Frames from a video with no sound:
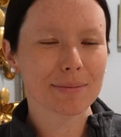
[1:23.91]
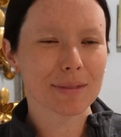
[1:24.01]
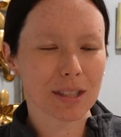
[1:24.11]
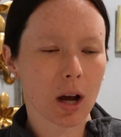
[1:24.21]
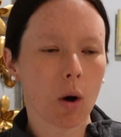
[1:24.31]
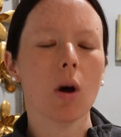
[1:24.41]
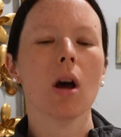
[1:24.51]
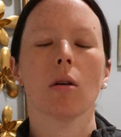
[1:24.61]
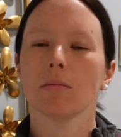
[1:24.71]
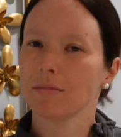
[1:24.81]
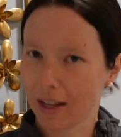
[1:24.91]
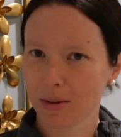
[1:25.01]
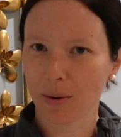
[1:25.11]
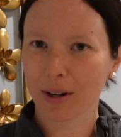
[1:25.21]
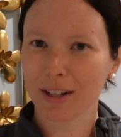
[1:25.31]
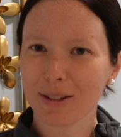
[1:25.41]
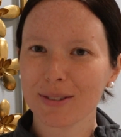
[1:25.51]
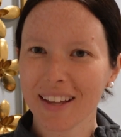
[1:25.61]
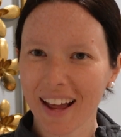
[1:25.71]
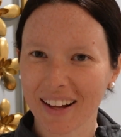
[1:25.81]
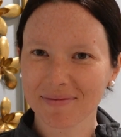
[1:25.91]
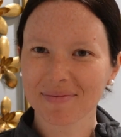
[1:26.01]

So that's what we're going to do today.